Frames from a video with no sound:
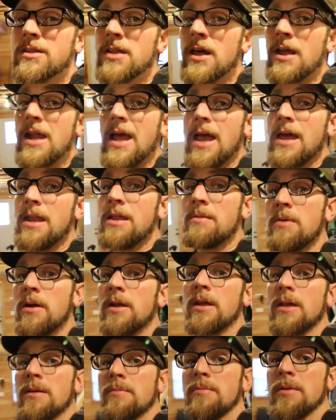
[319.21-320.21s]
that
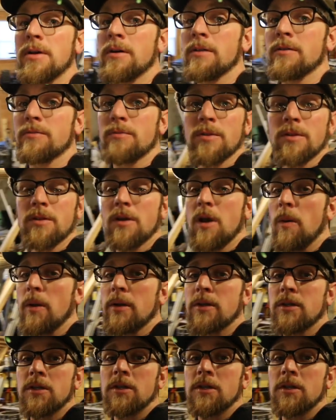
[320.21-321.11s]
anybody can build with going